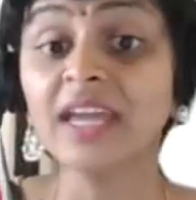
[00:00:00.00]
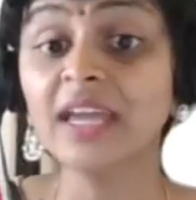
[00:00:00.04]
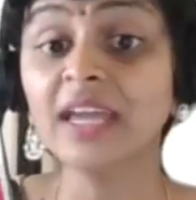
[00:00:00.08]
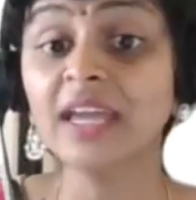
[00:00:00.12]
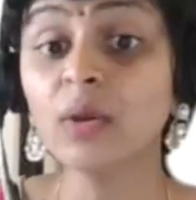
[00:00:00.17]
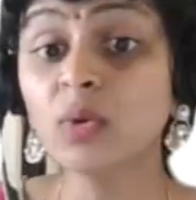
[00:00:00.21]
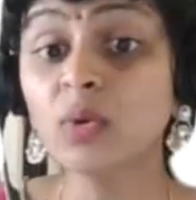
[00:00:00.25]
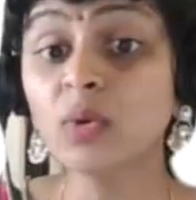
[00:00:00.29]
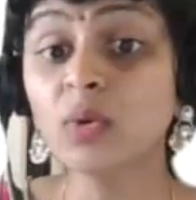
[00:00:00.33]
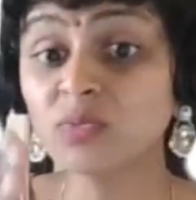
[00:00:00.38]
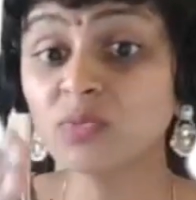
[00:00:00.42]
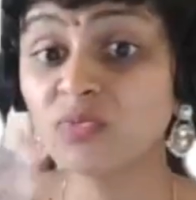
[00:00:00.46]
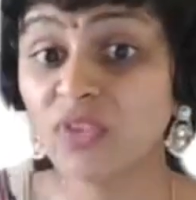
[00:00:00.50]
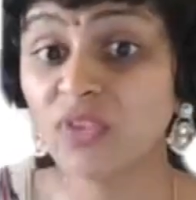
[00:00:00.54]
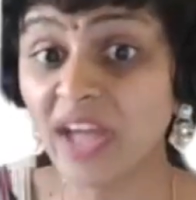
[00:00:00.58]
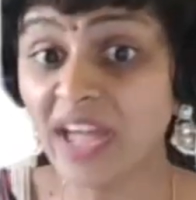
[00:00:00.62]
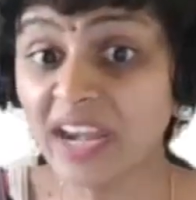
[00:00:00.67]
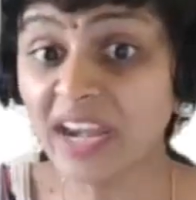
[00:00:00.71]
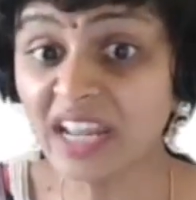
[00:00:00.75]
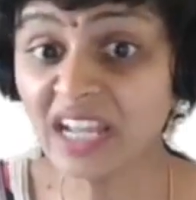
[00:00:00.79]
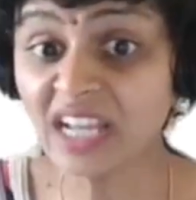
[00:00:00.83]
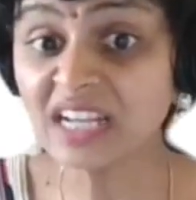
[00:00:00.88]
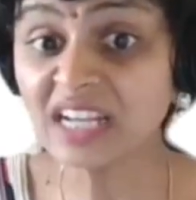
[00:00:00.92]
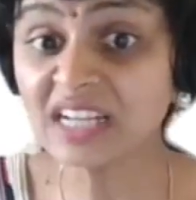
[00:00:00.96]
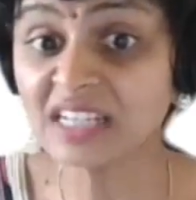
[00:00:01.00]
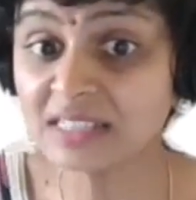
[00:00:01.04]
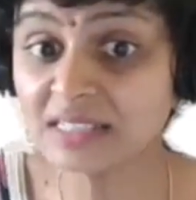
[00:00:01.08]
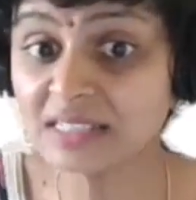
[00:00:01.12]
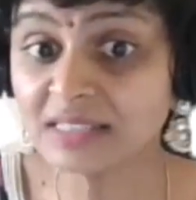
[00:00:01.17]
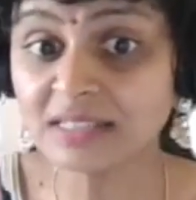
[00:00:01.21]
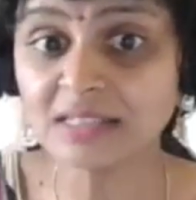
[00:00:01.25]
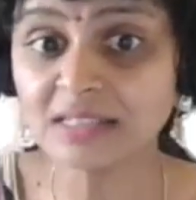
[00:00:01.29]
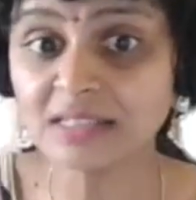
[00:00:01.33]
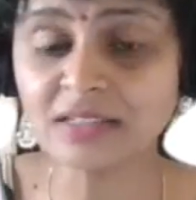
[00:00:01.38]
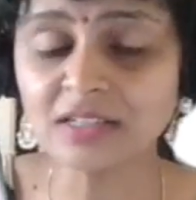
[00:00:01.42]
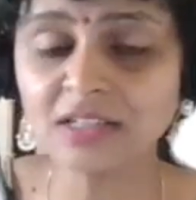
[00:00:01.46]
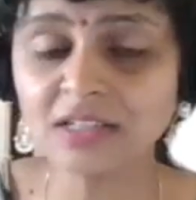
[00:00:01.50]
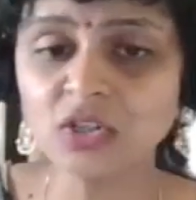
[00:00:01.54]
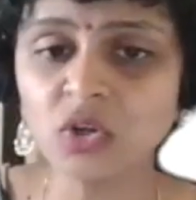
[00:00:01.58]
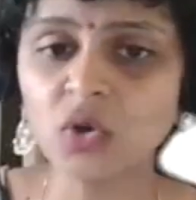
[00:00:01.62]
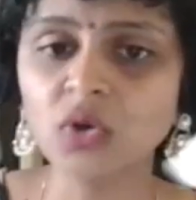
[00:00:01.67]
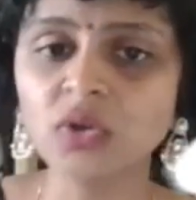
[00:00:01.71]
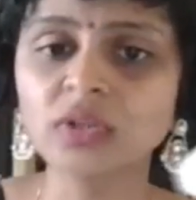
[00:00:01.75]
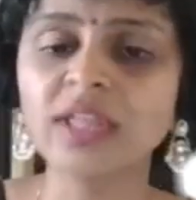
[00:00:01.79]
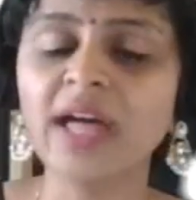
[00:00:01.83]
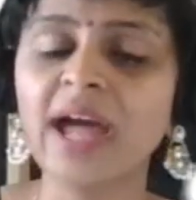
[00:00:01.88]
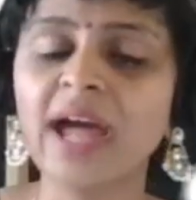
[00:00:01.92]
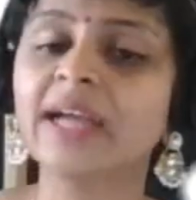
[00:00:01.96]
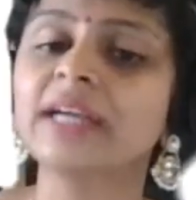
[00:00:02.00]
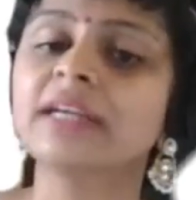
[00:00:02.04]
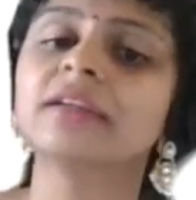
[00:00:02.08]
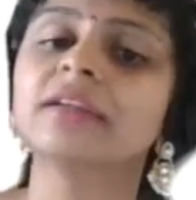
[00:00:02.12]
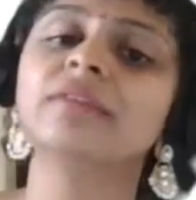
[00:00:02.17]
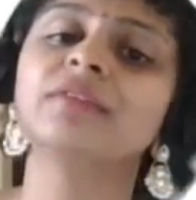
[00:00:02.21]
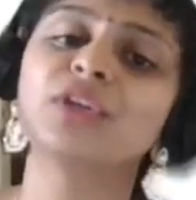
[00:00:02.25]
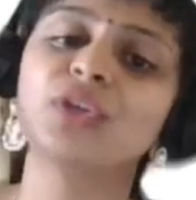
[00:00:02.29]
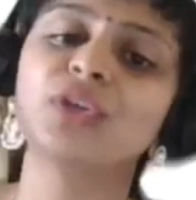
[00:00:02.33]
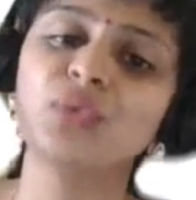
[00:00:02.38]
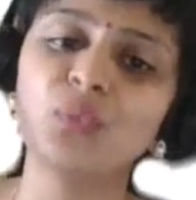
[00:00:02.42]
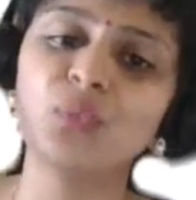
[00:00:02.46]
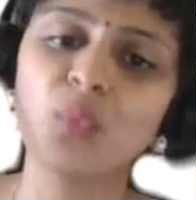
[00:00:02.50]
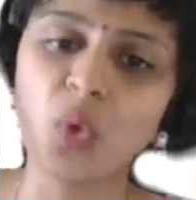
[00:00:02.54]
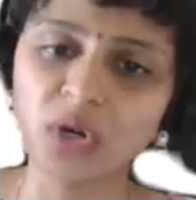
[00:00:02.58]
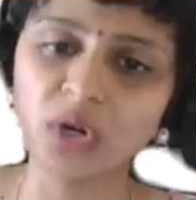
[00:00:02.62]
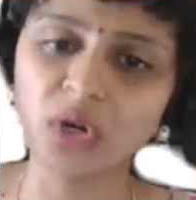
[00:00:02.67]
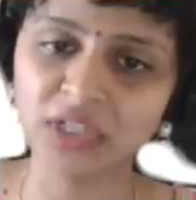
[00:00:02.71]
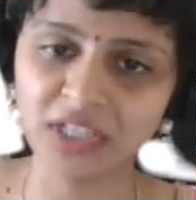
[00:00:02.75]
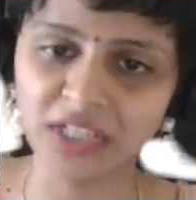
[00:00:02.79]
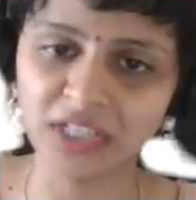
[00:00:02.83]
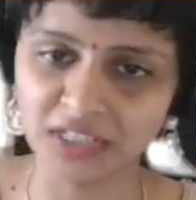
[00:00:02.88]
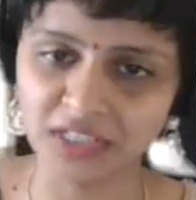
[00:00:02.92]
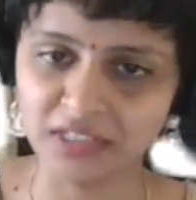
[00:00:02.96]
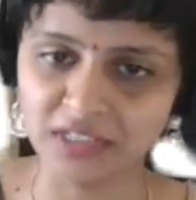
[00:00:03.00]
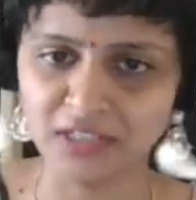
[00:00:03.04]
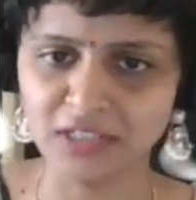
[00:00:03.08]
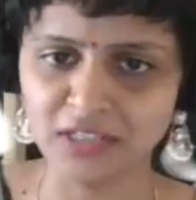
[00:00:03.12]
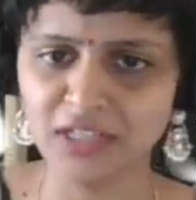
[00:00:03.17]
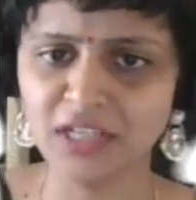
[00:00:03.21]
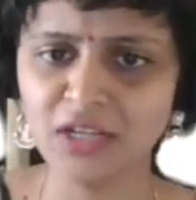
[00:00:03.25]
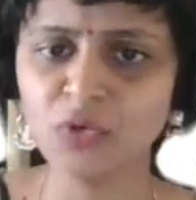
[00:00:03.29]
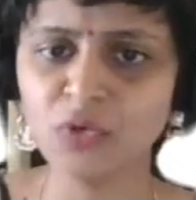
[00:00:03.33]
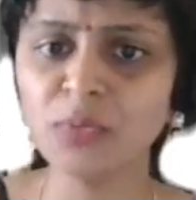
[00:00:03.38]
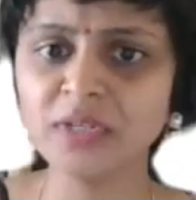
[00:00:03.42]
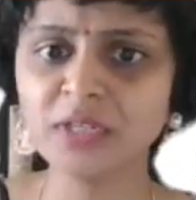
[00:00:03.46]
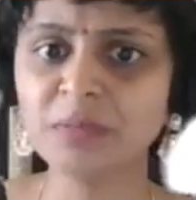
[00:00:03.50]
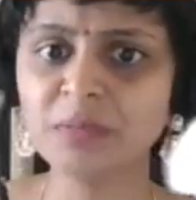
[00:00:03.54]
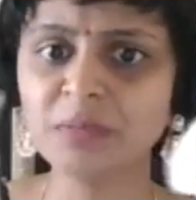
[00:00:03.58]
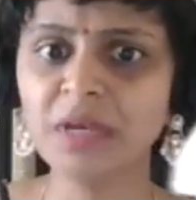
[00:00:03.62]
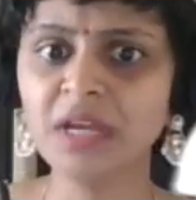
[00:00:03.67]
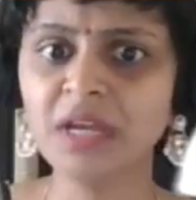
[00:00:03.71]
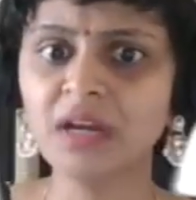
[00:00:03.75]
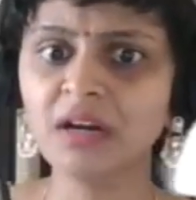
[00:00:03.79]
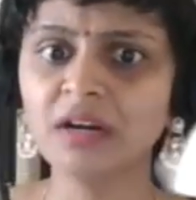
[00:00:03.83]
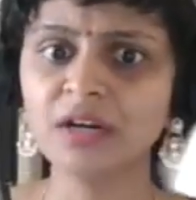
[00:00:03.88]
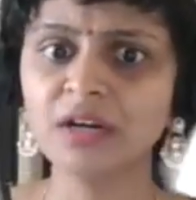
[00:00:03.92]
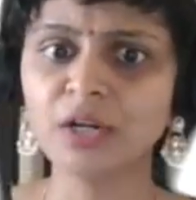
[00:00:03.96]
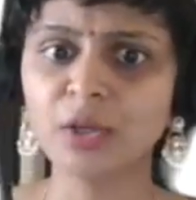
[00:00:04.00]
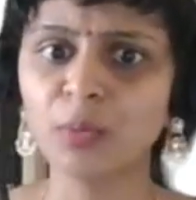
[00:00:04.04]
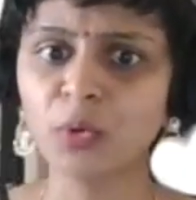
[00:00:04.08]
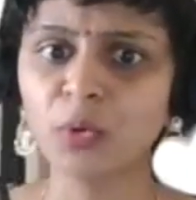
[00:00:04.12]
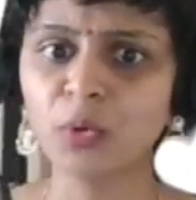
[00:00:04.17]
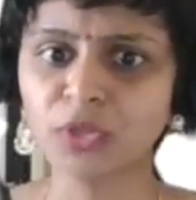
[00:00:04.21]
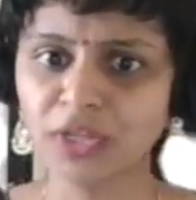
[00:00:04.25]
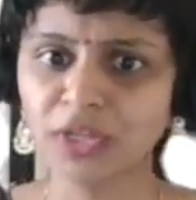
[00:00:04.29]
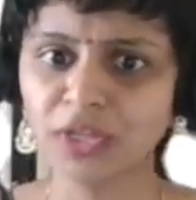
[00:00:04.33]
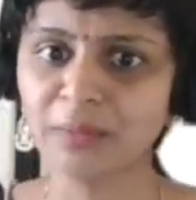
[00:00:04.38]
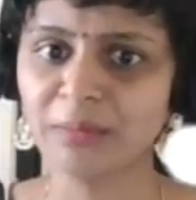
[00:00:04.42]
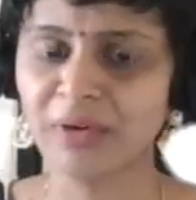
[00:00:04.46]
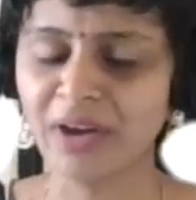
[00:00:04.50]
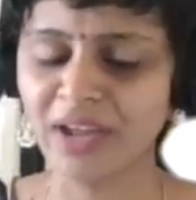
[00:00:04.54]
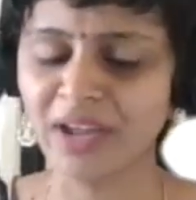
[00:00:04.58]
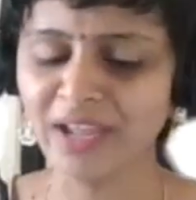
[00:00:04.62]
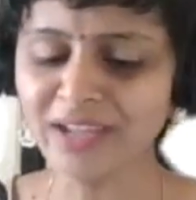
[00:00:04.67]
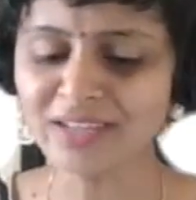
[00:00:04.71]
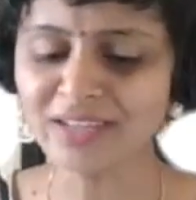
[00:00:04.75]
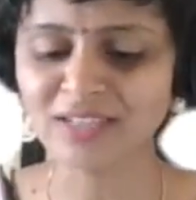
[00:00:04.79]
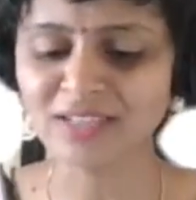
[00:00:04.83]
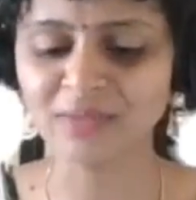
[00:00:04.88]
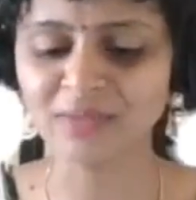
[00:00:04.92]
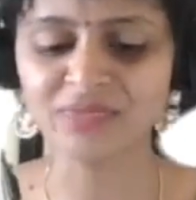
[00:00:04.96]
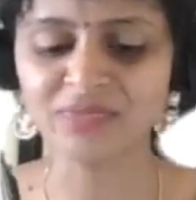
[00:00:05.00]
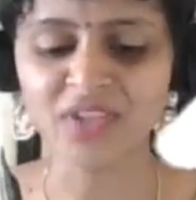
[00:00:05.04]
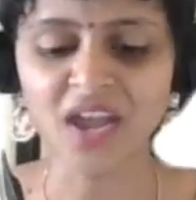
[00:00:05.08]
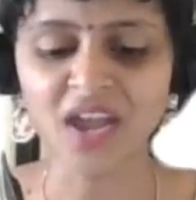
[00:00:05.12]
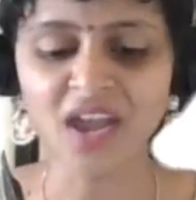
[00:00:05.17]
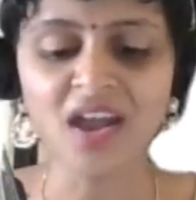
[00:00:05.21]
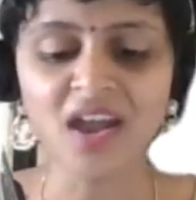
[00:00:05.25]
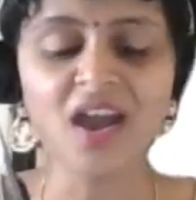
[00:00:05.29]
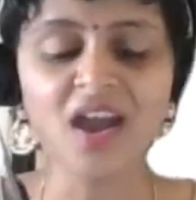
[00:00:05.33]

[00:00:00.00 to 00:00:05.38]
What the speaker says: He was very consistent on the activity what he did. You must be heard about him, right?